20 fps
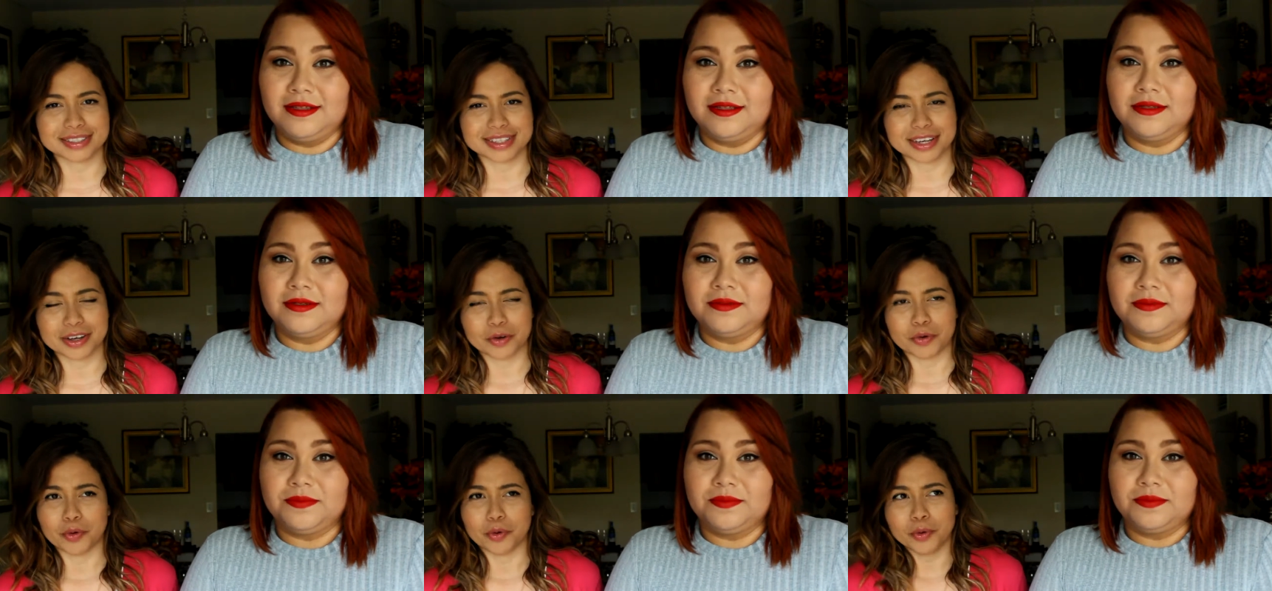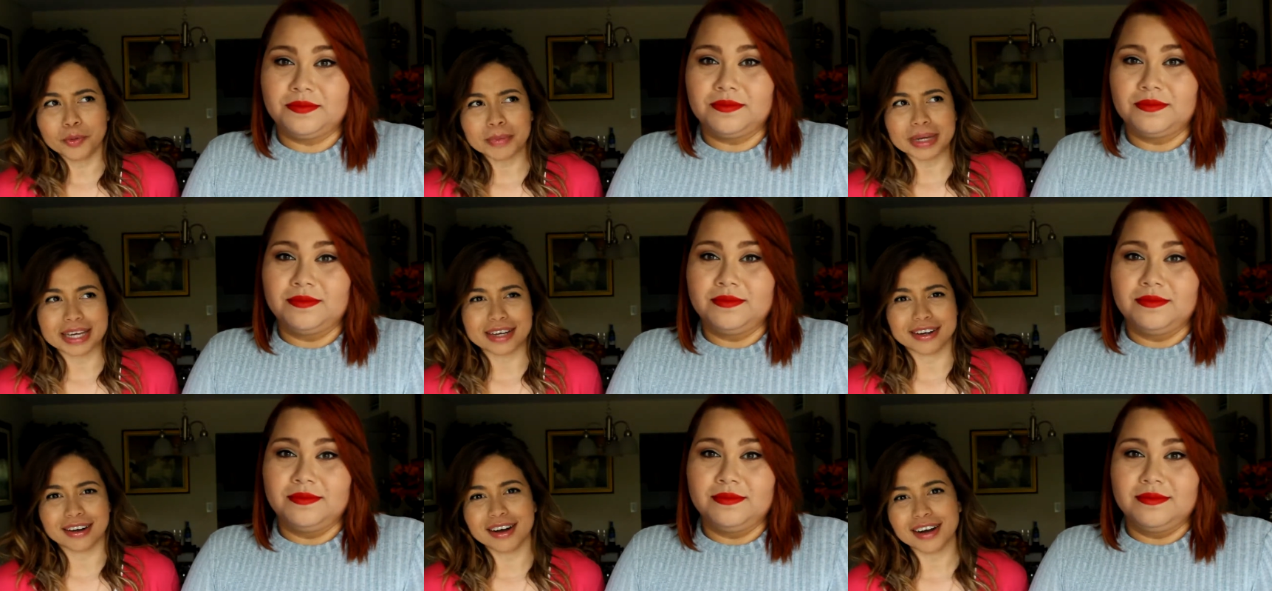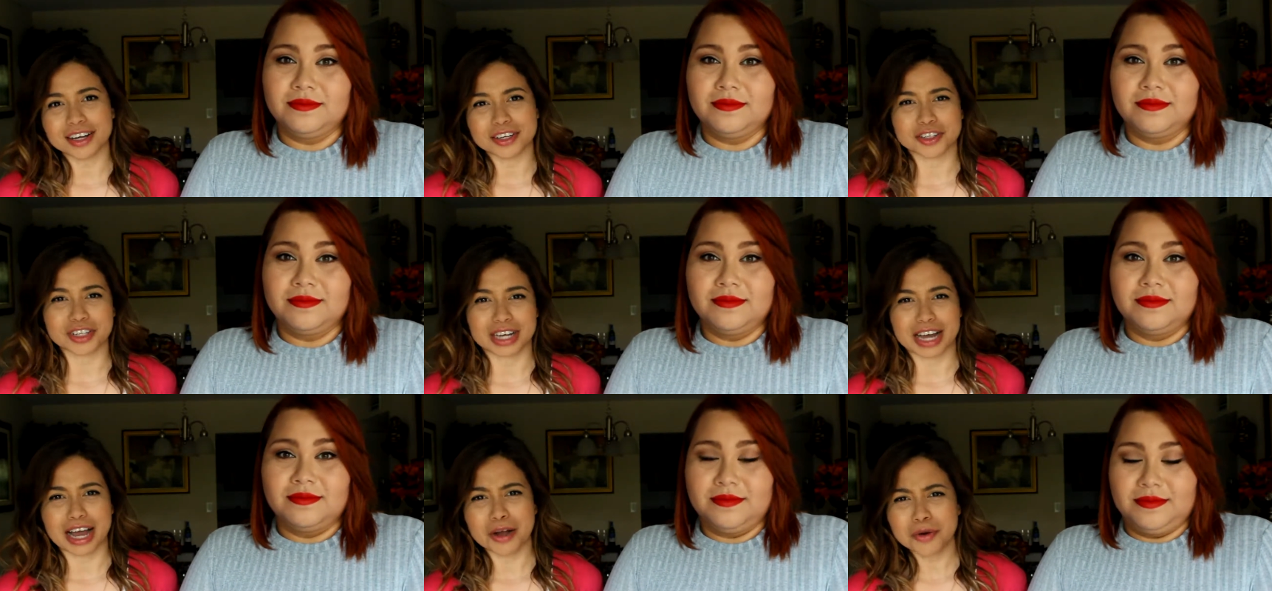Speaker 1: It's like, oh my
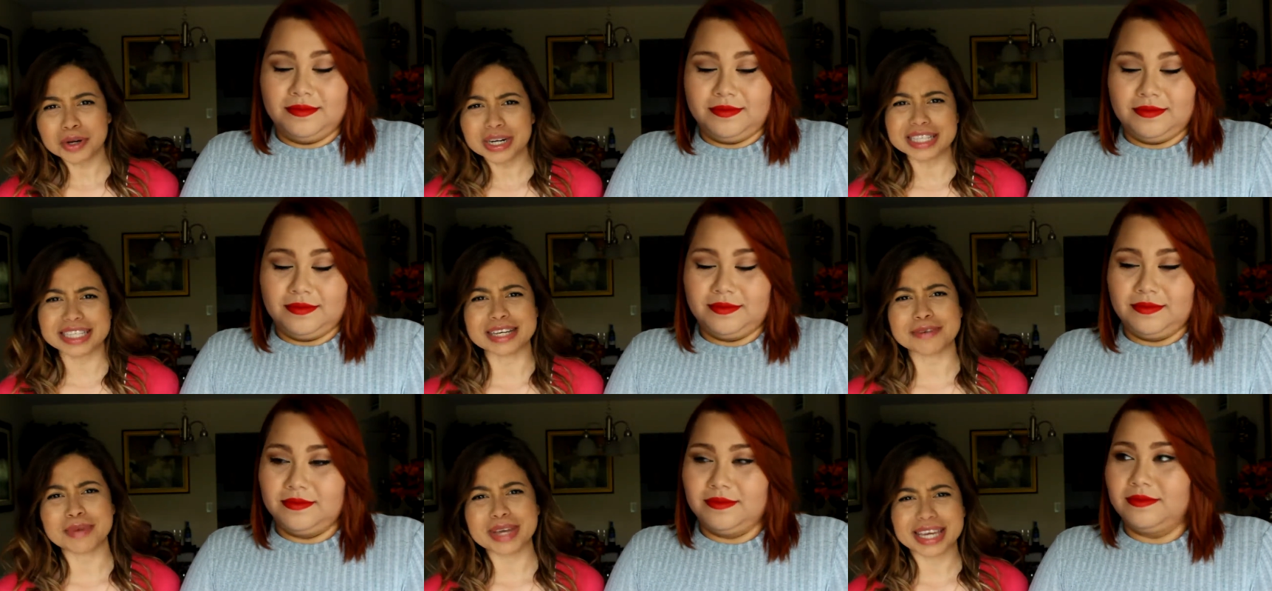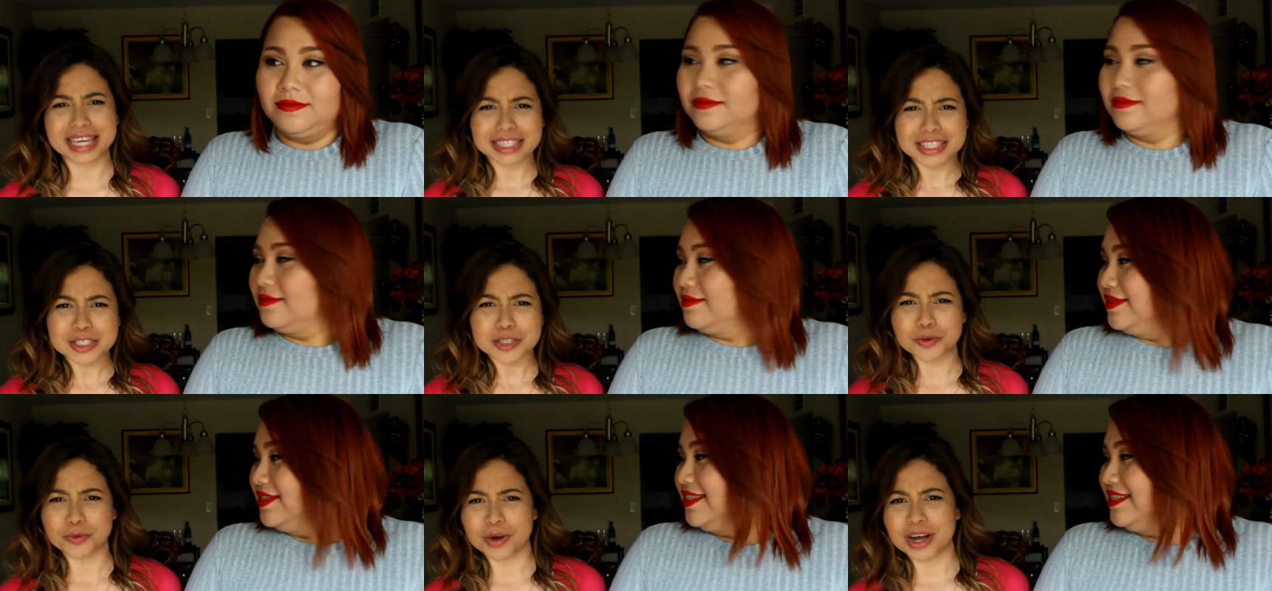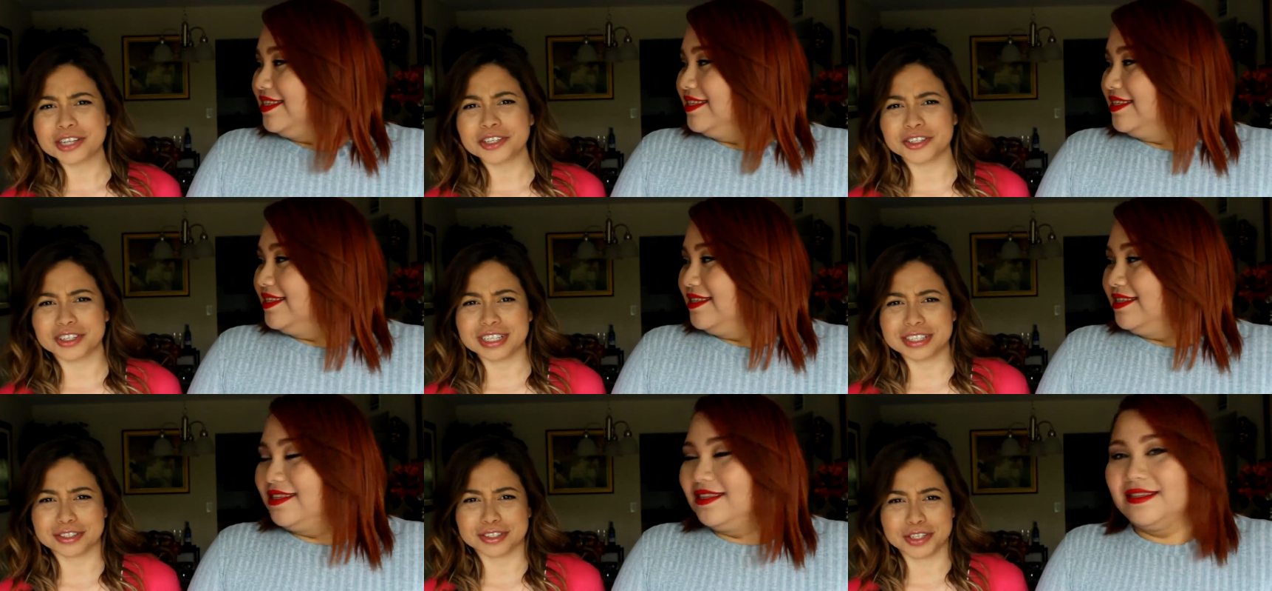gosh, like I want to take my kids to
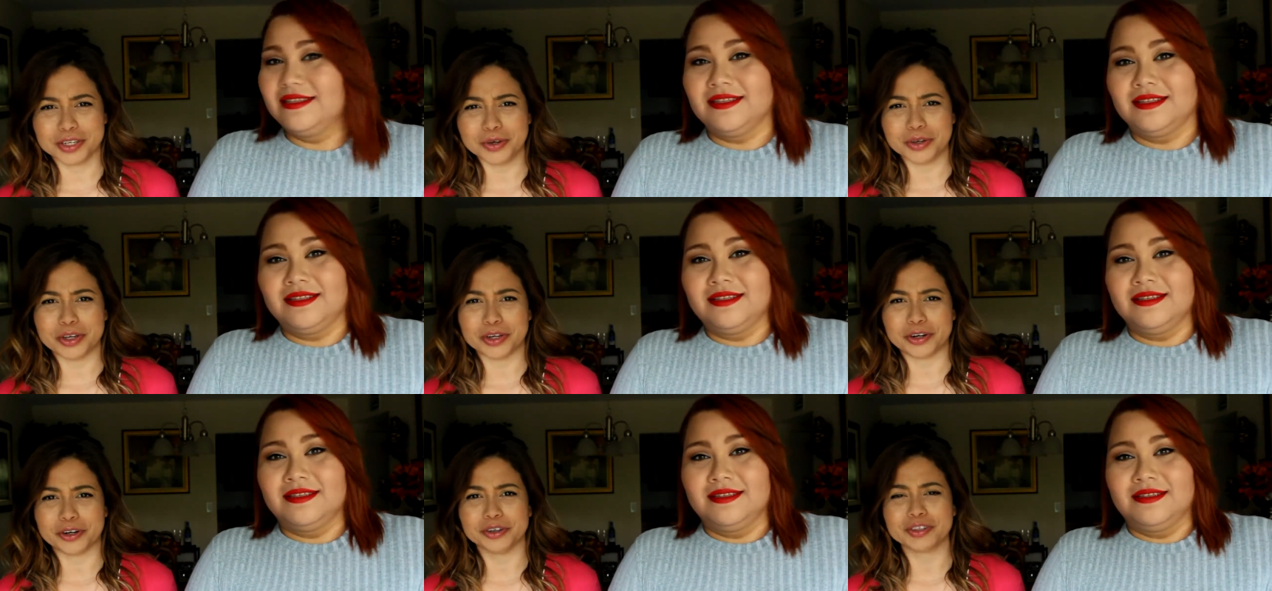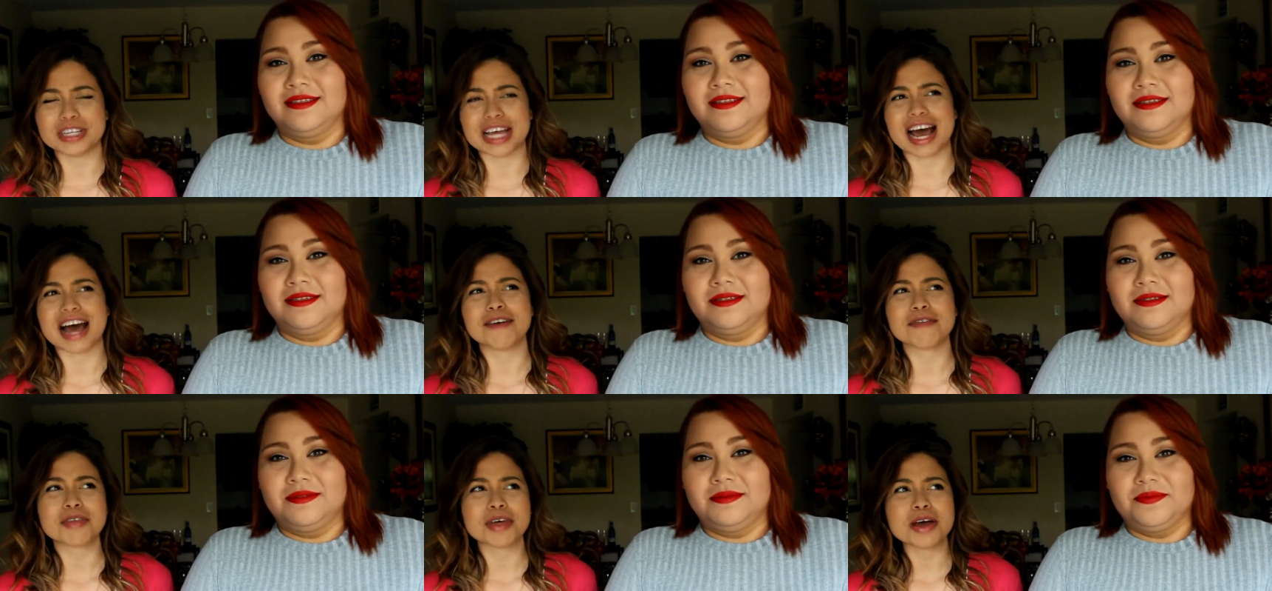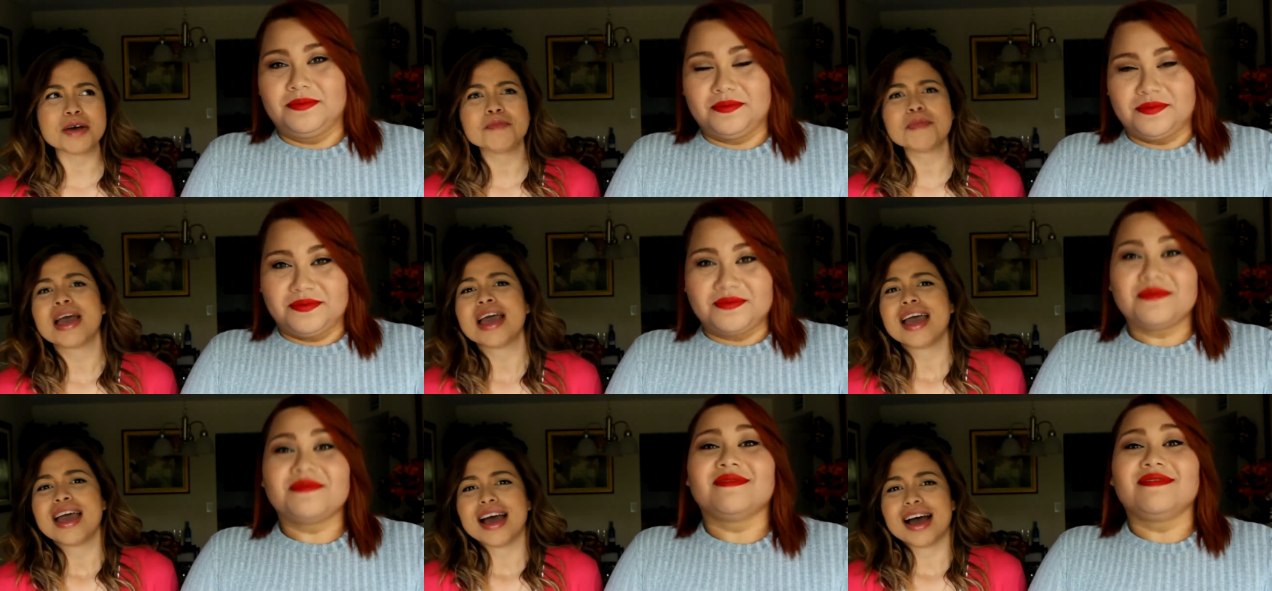watch this too, you know, have
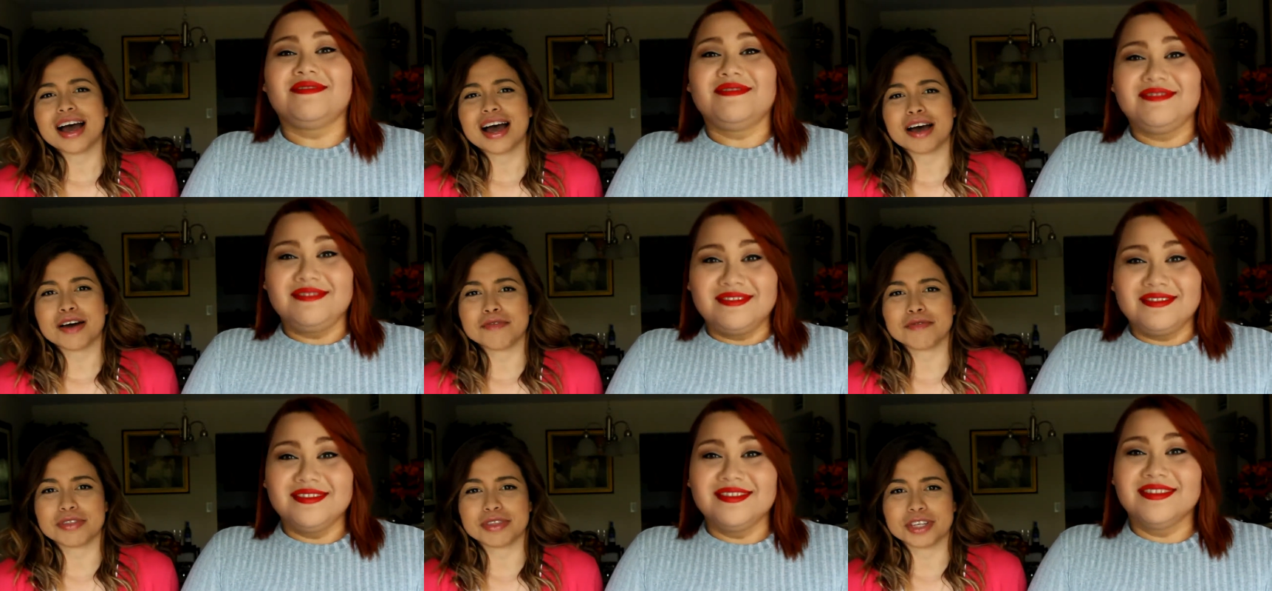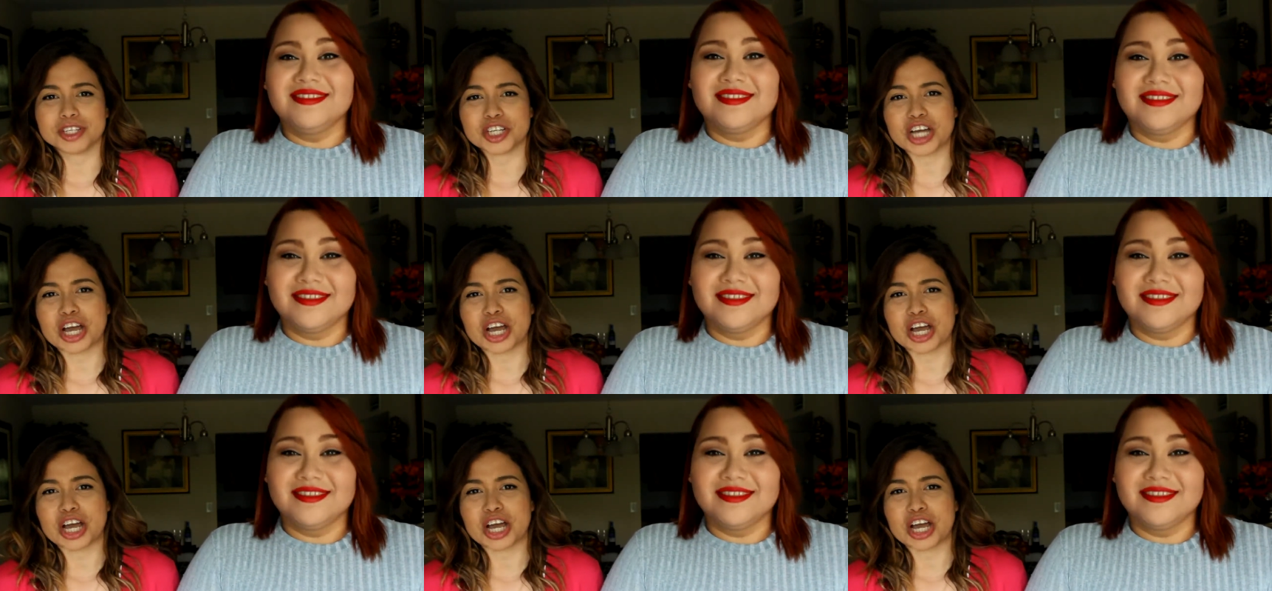them have the